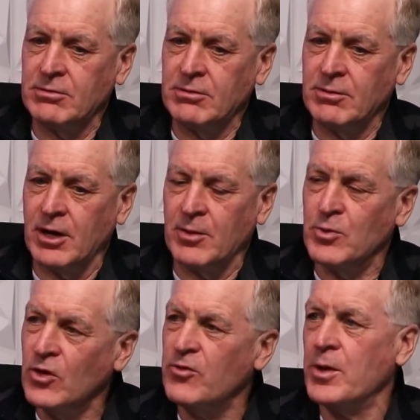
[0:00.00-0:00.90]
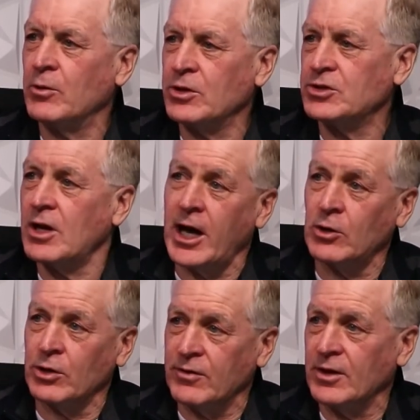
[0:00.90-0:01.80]
movement, which I
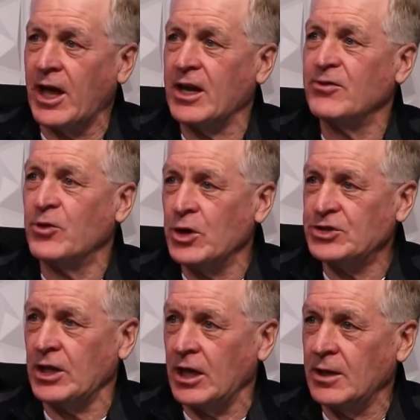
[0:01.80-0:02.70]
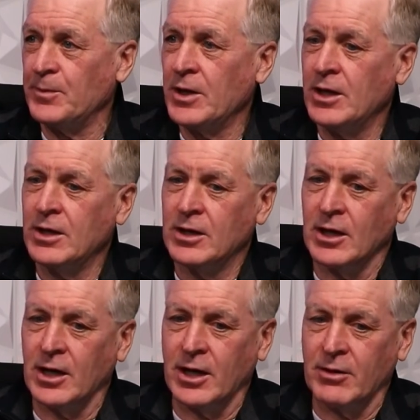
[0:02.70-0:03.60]
don't even like voicing it.
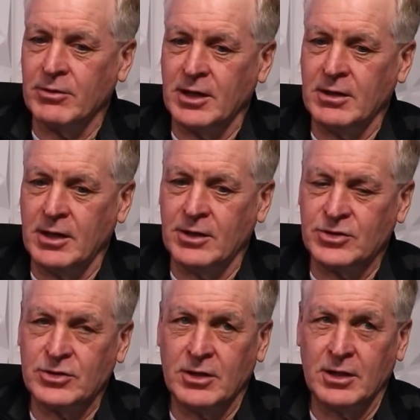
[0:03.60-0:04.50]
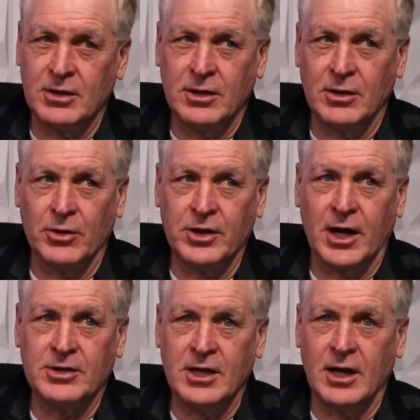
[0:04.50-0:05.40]
It's, you know, the
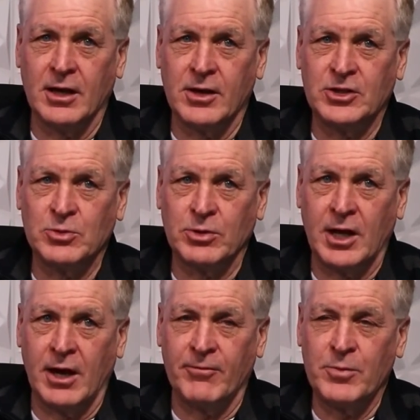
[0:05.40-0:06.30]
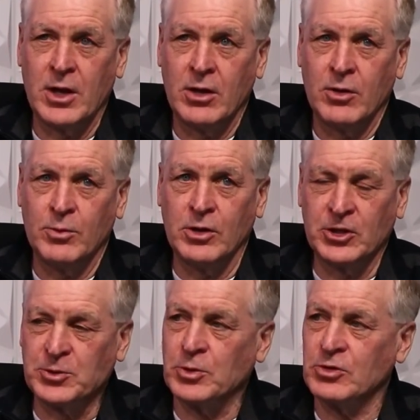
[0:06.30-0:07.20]
idea that you would have
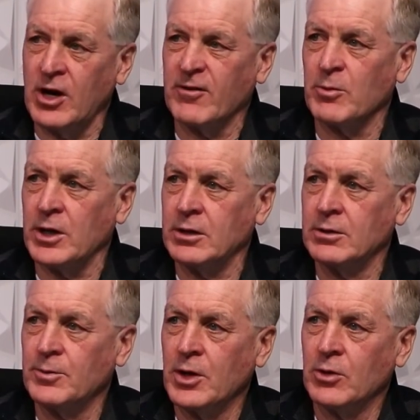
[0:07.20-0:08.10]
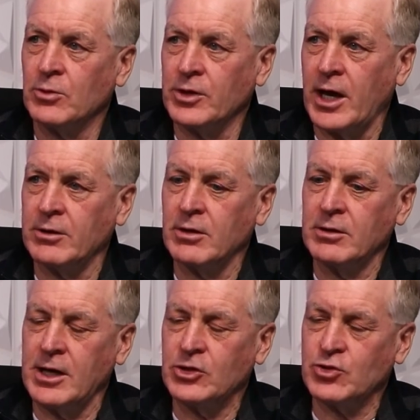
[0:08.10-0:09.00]
municipal government without
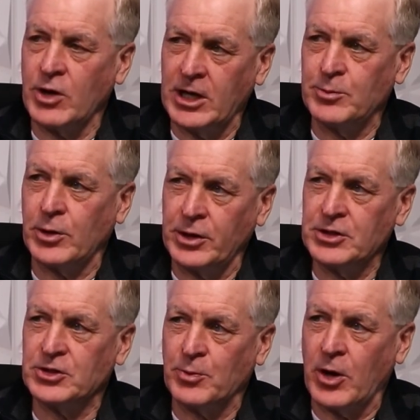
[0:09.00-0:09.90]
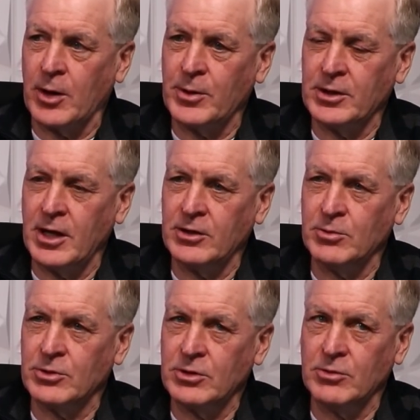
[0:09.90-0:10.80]
a trained police department, and
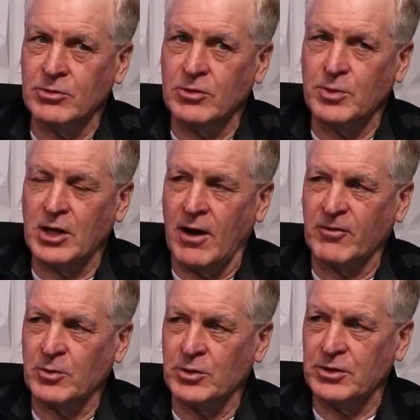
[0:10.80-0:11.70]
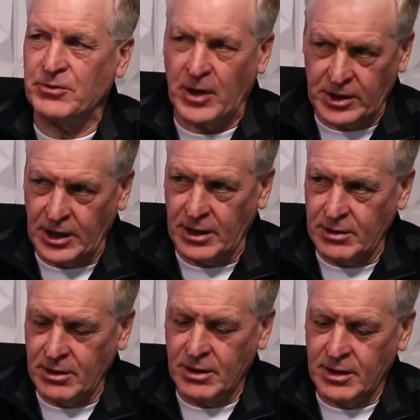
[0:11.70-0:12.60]
you'd be comfortable defunding it,
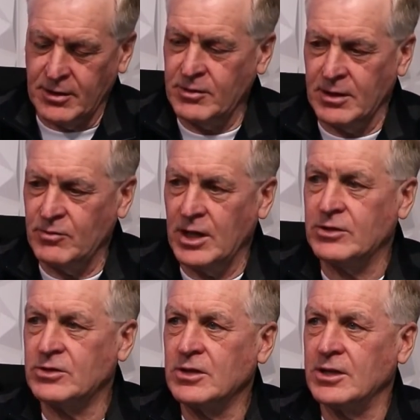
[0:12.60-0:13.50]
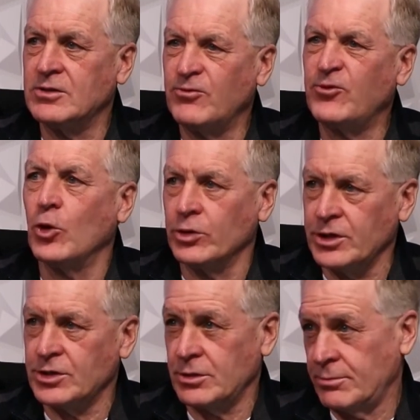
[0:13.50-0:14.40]
it's
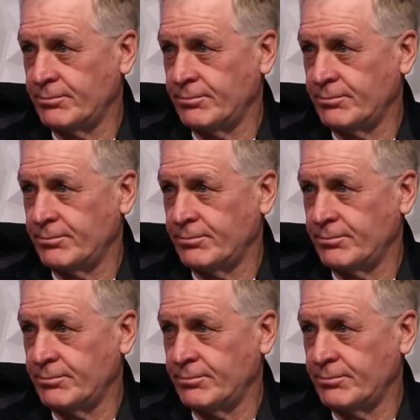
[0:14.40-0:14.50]
foolish.